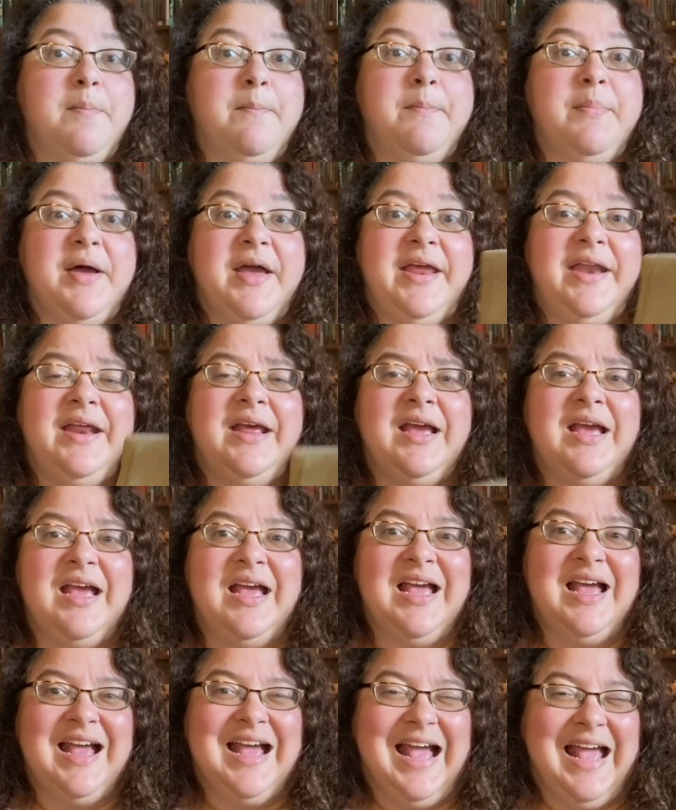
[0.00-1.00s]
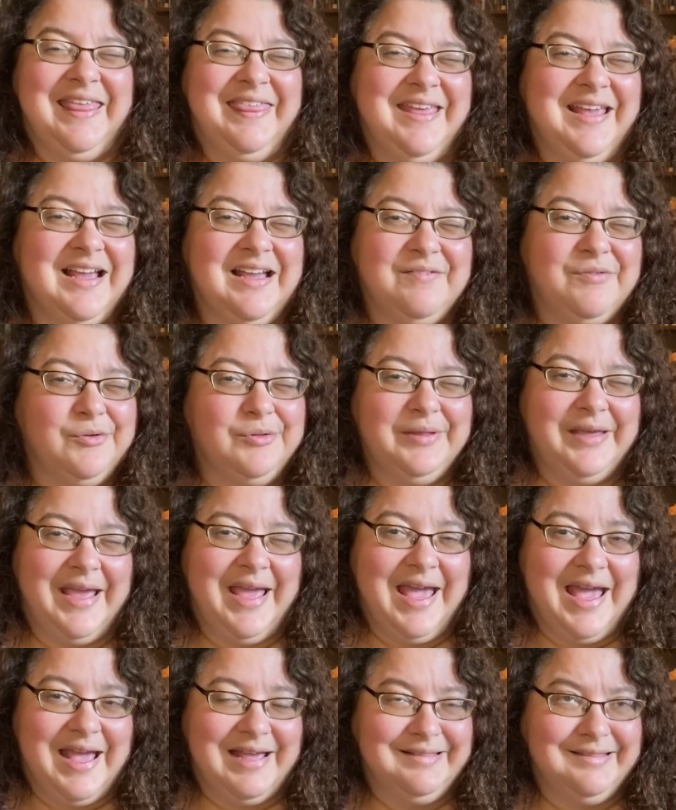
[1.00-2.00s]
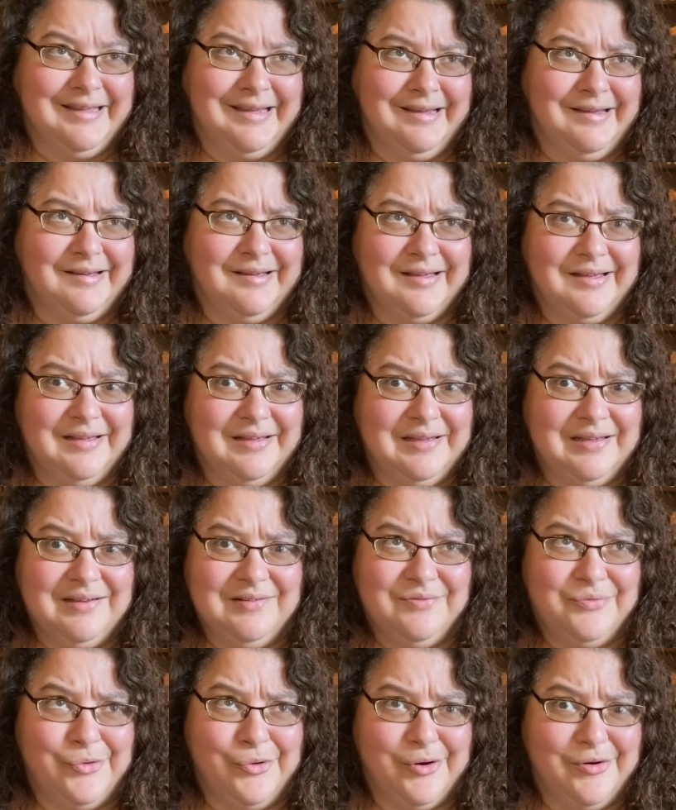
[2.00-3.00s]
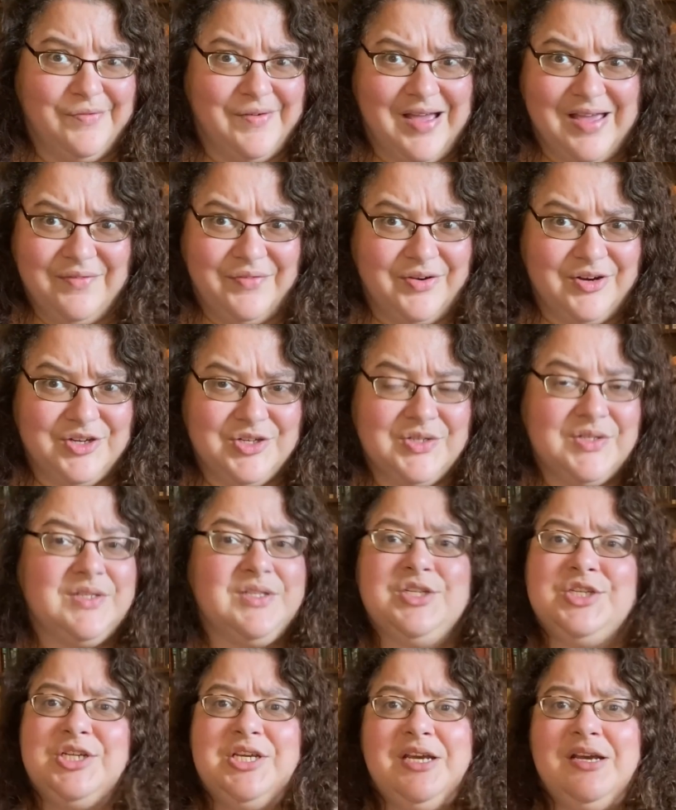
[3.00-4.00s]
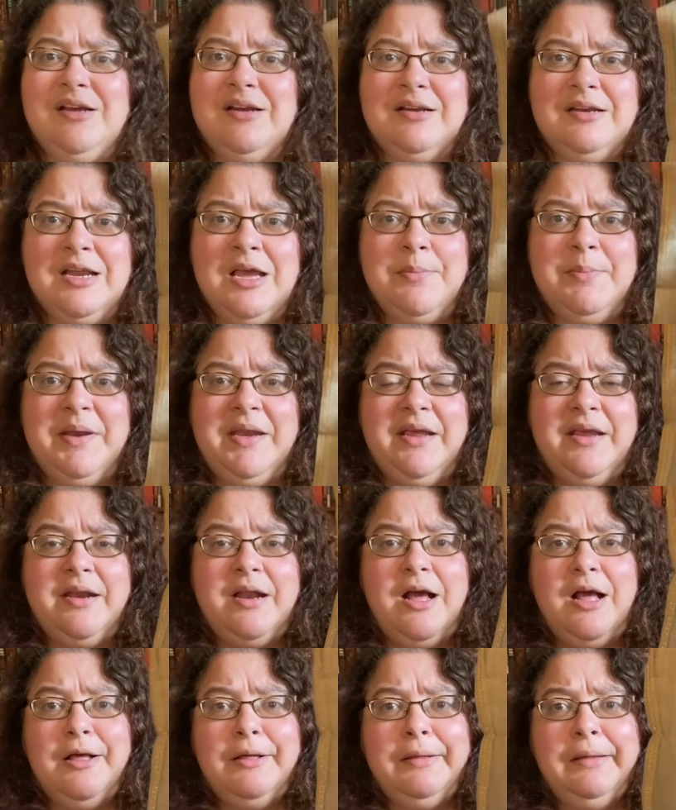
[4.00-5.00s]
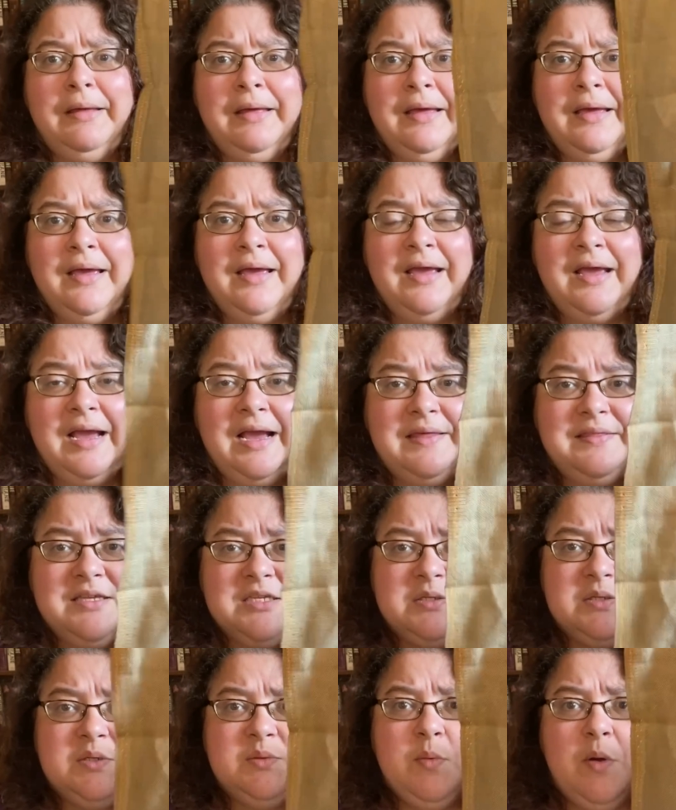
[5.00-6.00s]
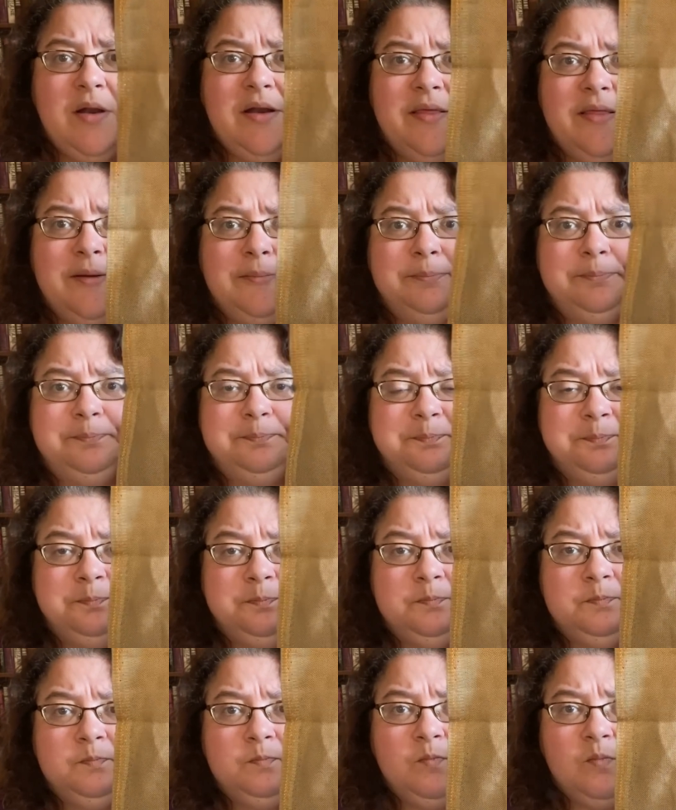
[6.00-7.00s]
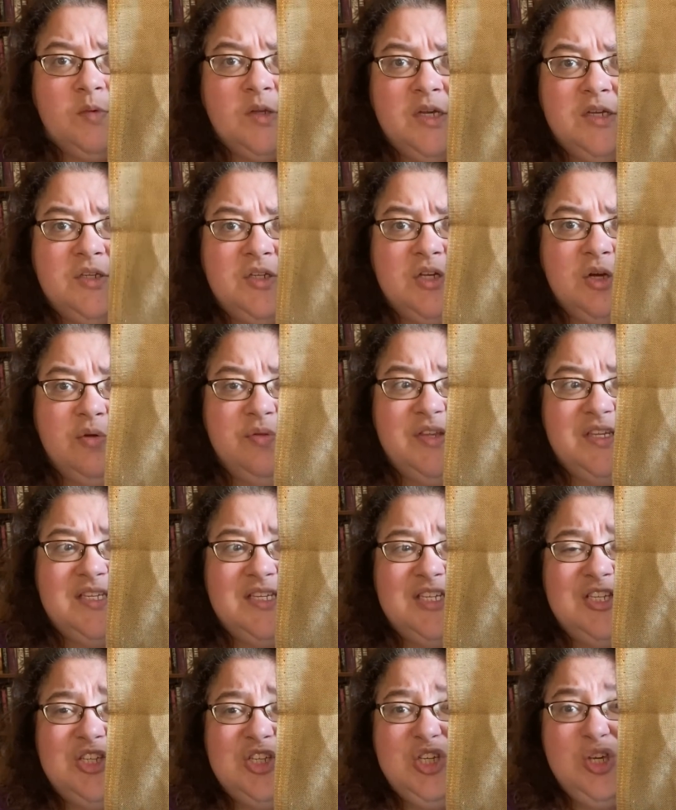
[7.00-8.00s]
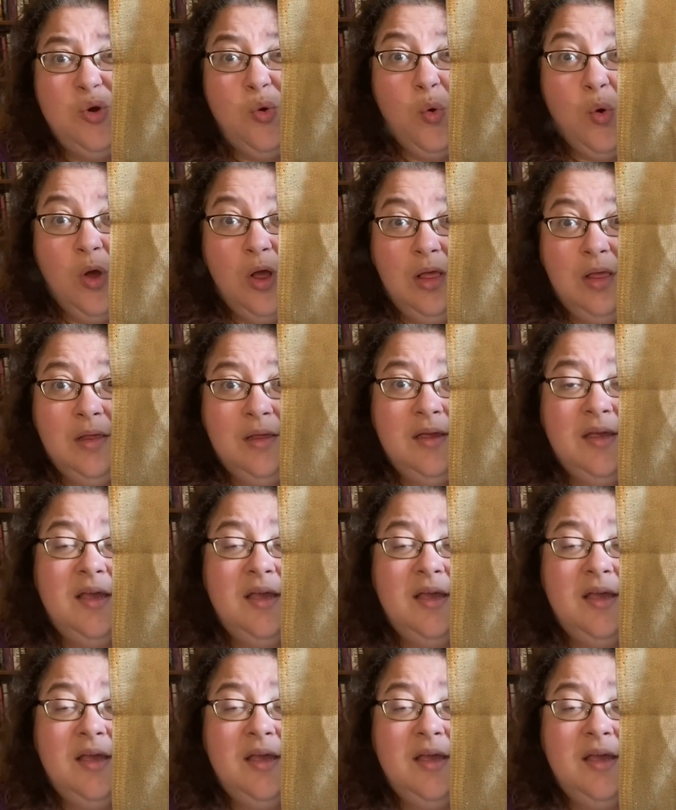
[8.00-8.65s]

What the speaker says: but I think I've only had like 4 or 5 finishes this year, not many at all. And this is one of them. So this is Yule.